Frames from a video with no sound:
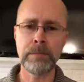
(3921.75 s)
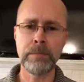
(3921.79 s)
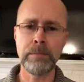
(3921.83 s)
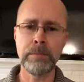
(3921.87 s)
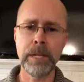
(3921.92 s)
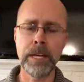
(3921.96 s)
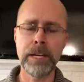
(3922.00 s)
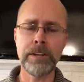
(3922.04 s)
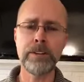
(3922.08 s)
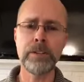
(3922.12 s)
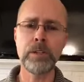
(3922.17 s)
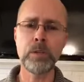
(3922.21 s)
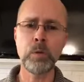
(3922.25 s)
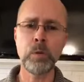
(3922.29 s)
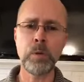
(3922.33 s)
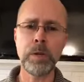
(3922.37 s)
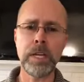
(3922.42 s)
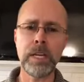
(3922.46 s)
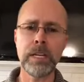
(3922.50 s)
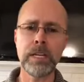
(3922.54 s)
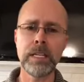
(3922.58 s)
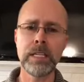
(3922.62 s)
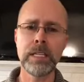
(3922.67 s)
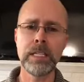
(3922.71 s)
Bless your
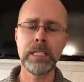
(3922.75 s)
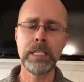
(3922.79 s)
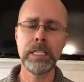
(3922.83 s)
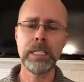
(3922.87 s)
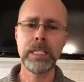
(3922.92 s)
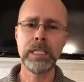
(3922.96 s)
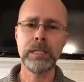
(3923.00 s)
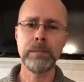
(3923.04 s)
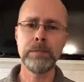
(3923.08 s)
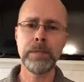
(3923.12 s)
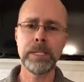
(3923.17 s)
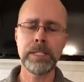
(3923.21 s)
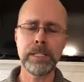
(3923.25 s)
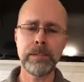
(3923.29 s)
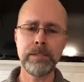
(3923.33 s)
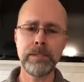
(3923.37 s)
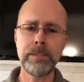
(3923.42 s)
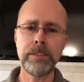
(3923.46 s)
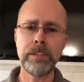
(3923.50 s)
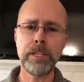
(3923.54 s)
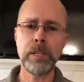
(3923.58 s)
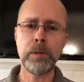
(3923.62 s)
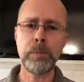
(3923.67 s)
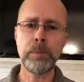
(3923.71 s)
week. Bless
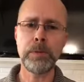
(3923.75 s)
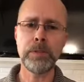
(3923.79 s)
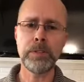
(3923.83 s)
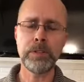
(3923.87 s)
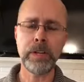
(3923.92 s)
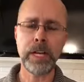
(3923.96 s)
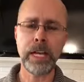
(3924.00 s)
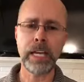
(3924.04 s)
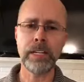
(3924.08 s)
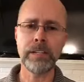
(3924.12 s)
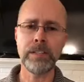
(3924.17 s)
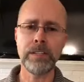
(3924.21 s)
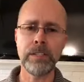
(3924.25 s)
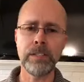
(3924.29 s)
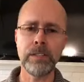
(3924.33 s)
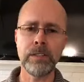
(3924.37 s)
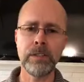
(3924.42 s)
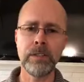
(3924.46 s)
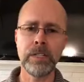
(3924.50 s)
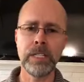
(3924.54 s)
everything you put your hand to.